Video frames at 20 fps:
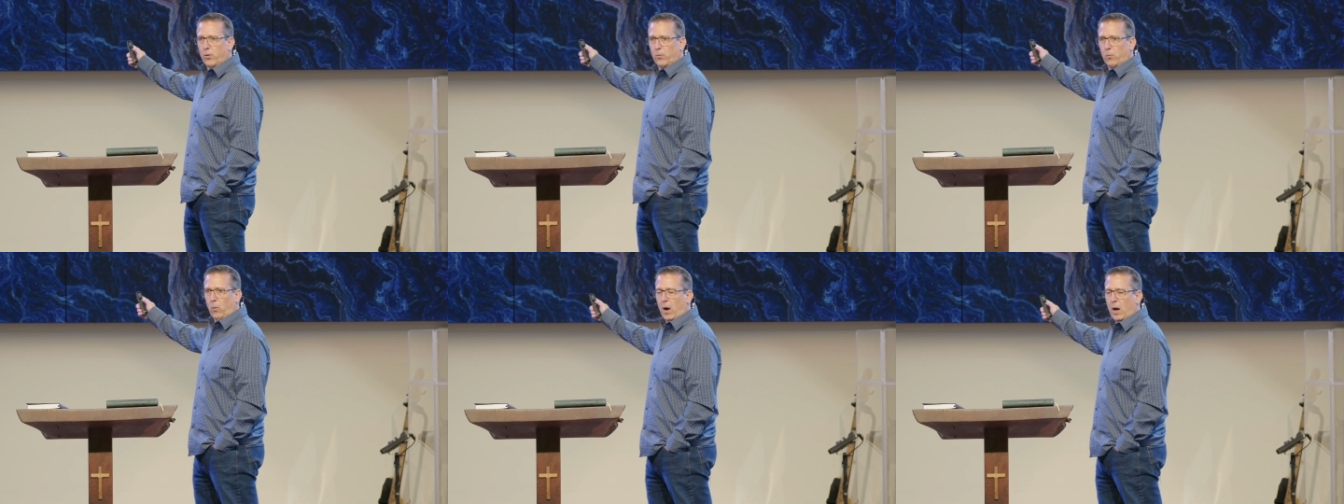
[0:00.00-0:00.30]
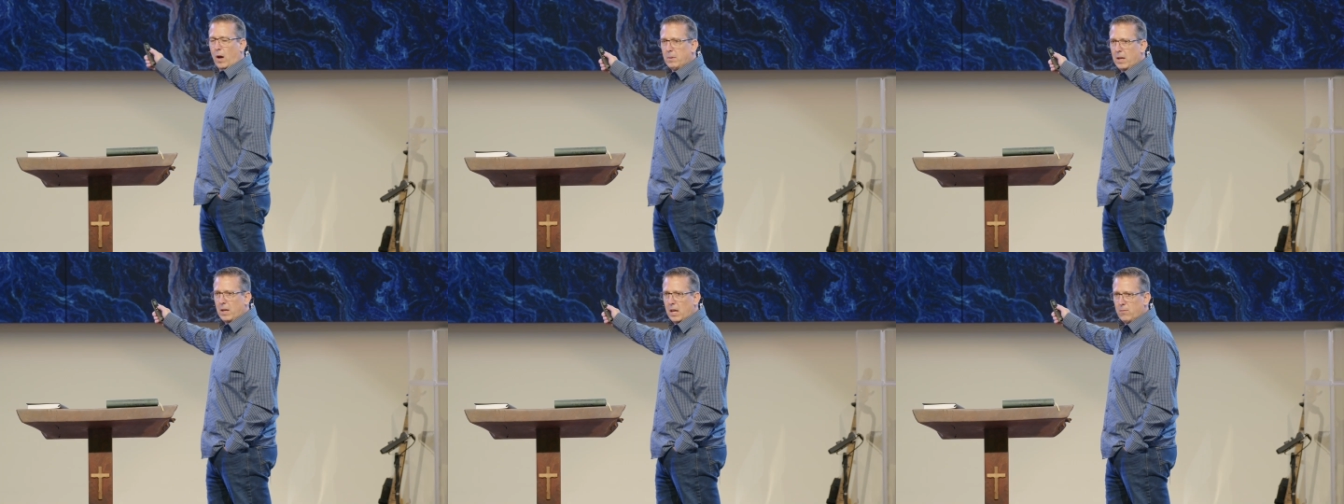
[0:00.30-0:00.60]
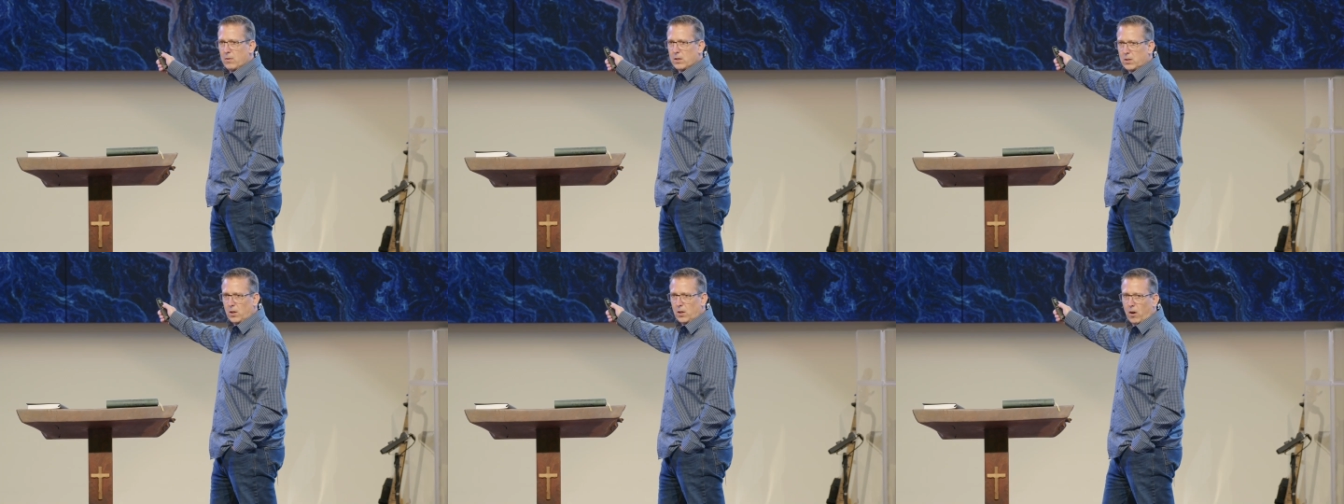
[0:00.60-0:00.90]
Rob gave
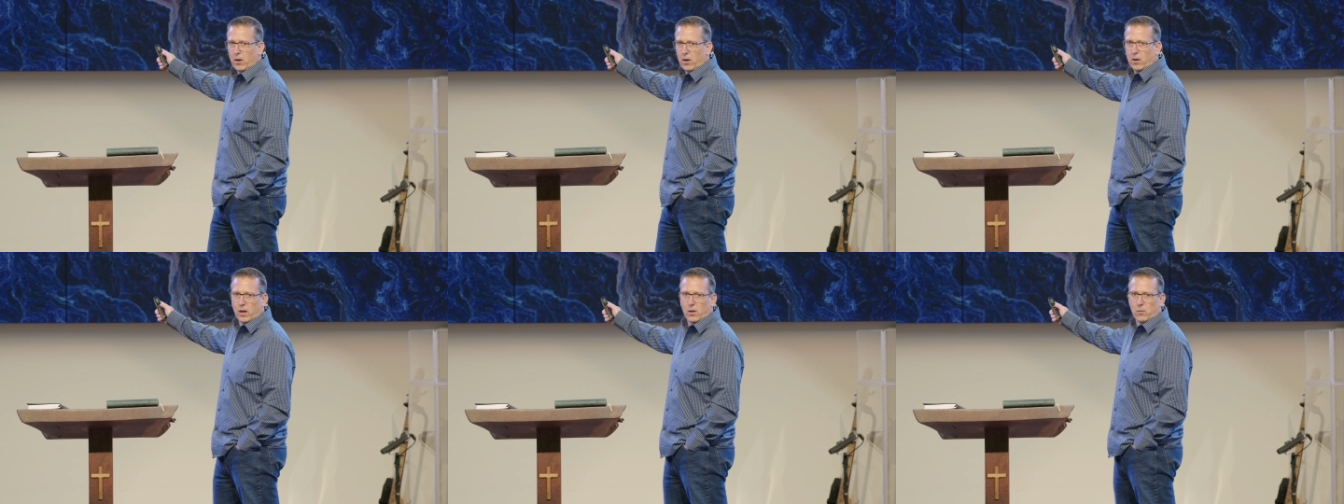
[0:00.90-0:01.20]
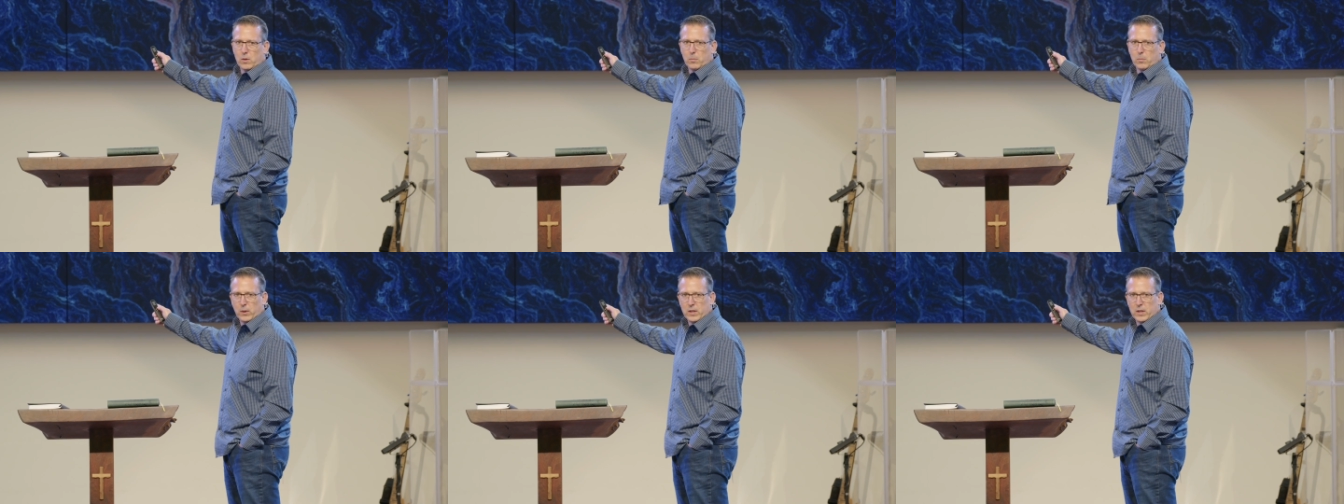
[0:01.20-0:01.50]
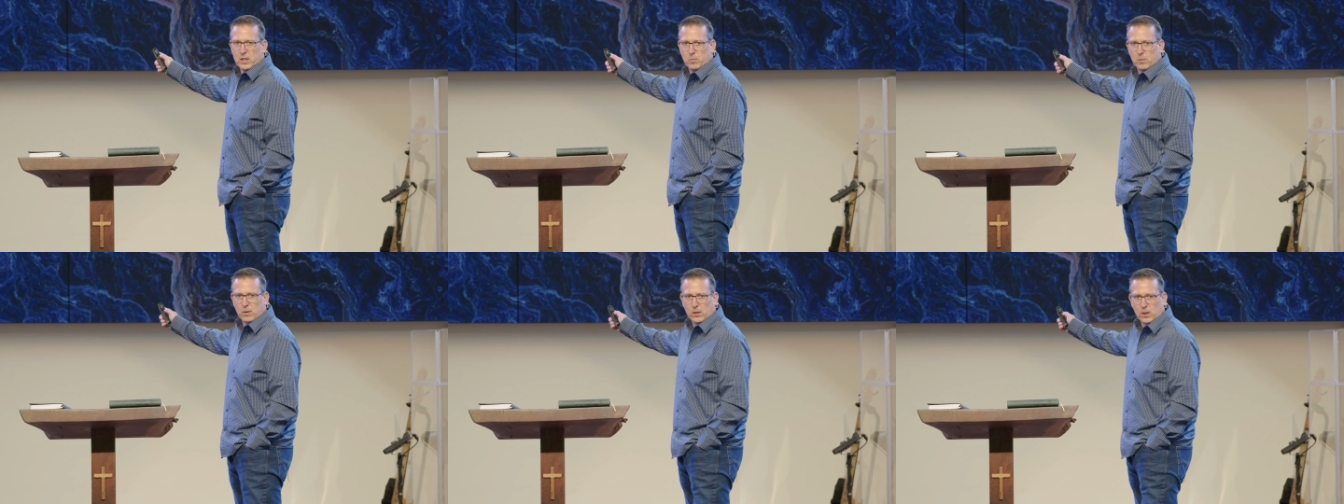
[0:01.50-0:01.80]
a talk on
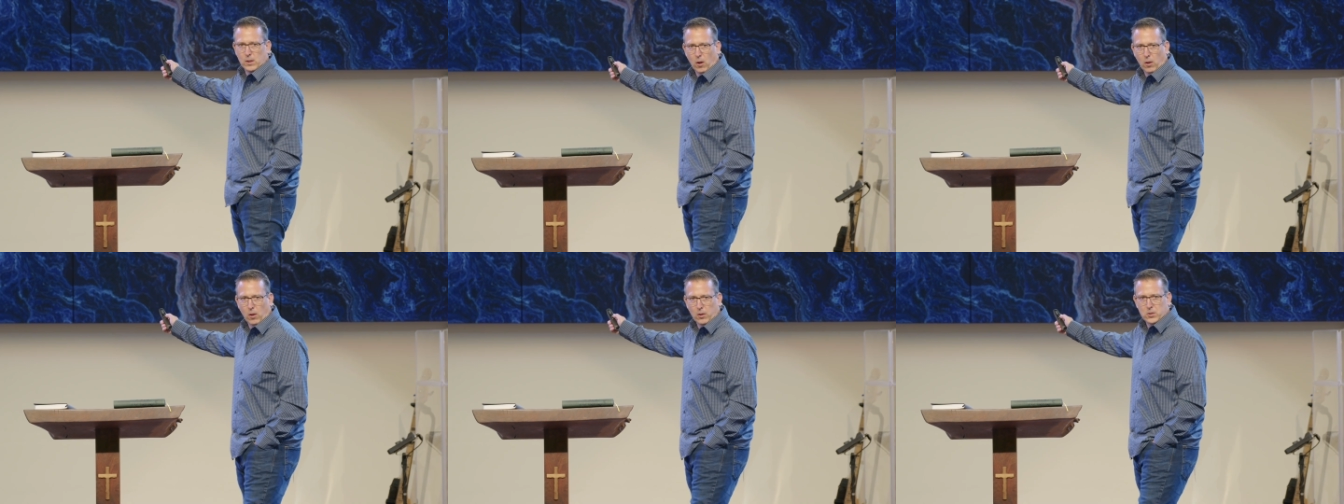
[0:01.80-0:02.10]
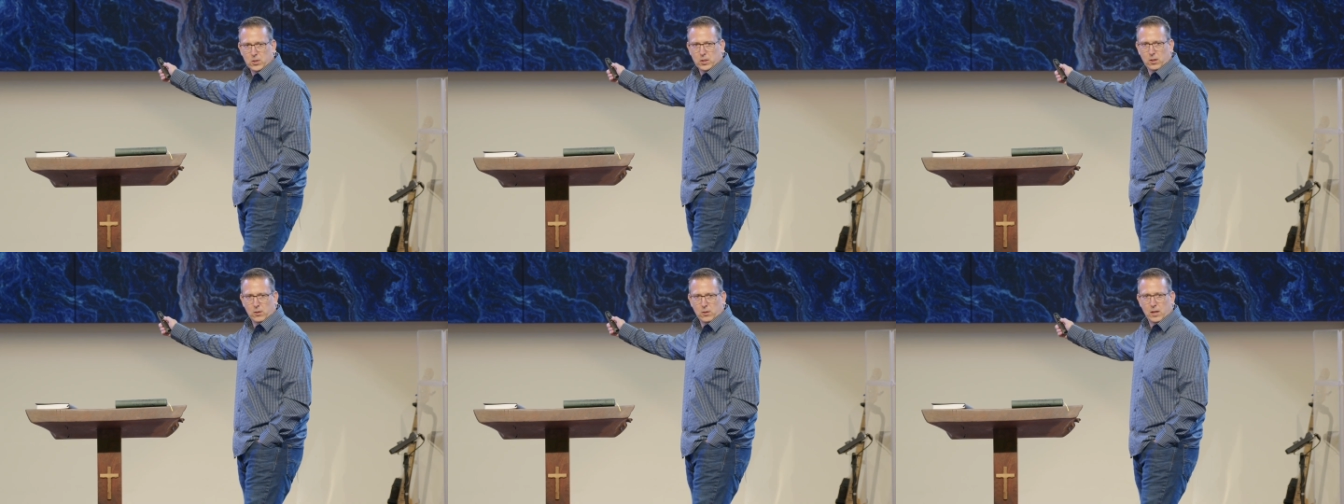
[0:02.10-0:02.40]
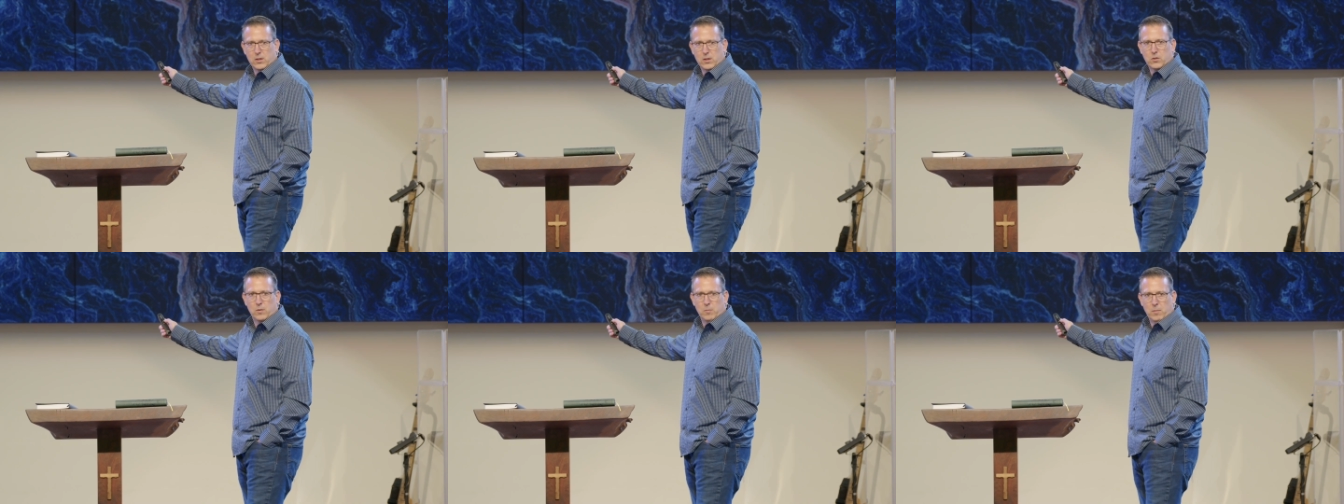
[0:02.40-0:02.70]
replacement theology. Do you
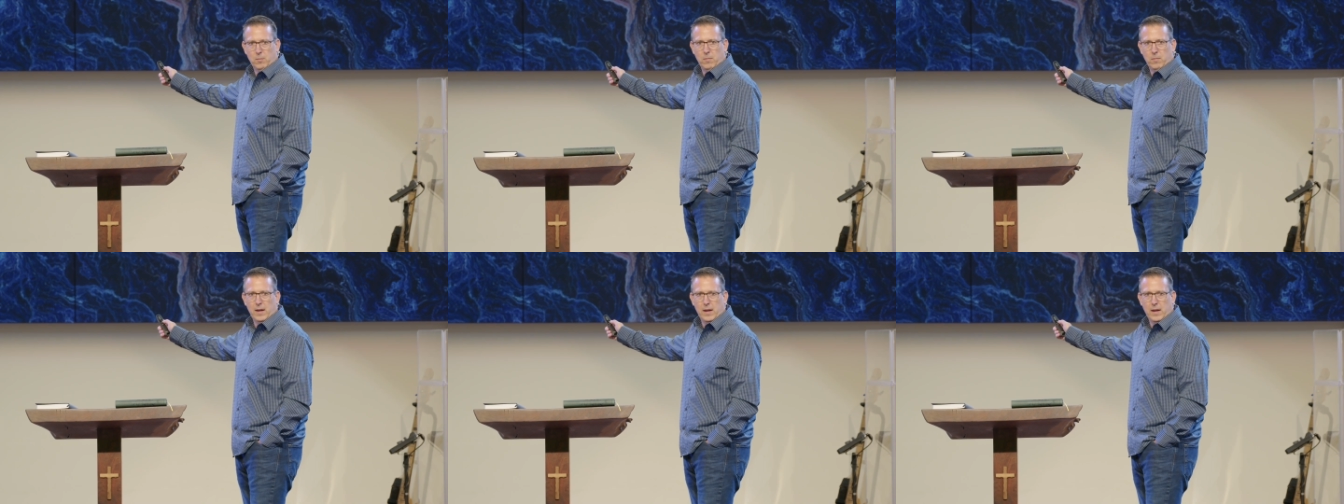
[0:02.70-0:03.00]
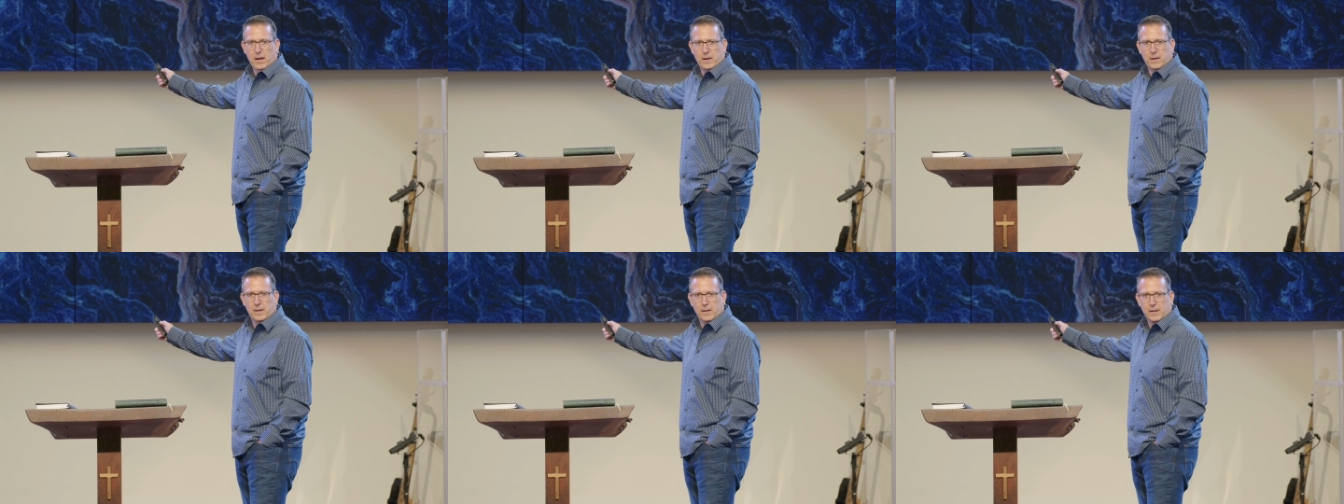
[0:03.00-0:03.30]
guys remember that?